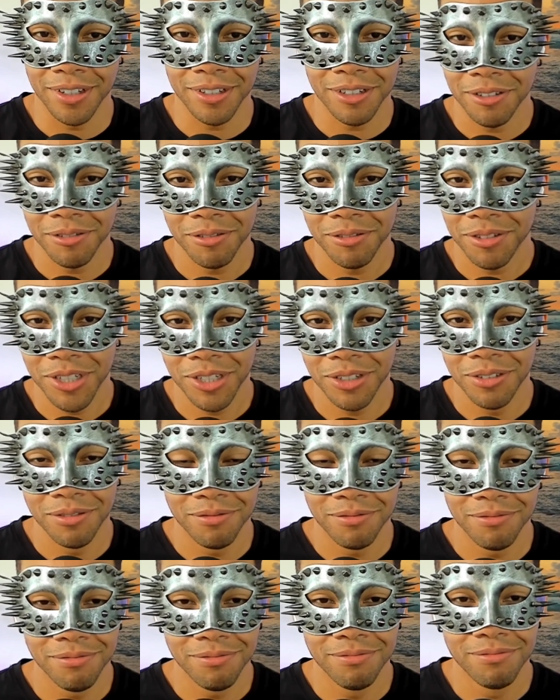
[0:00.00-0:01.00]
like
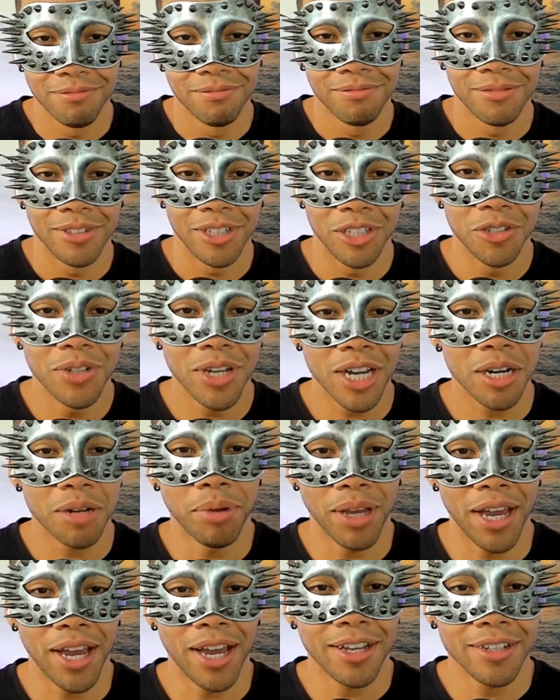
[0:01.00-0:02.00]
you got to
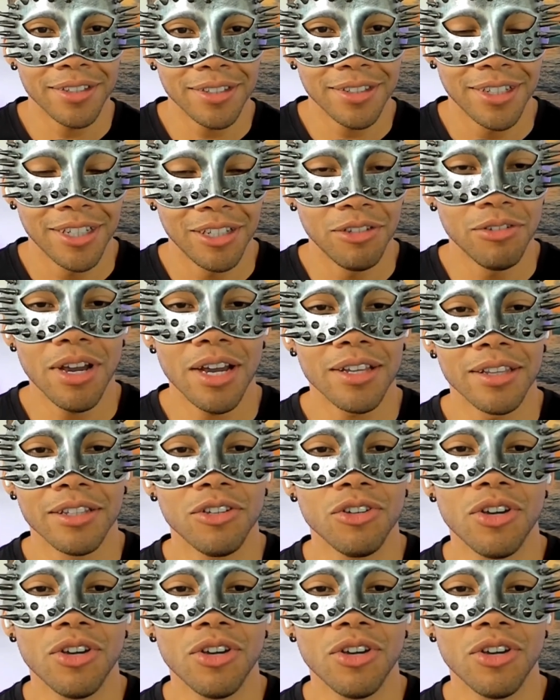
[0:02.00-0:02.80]
pass. You got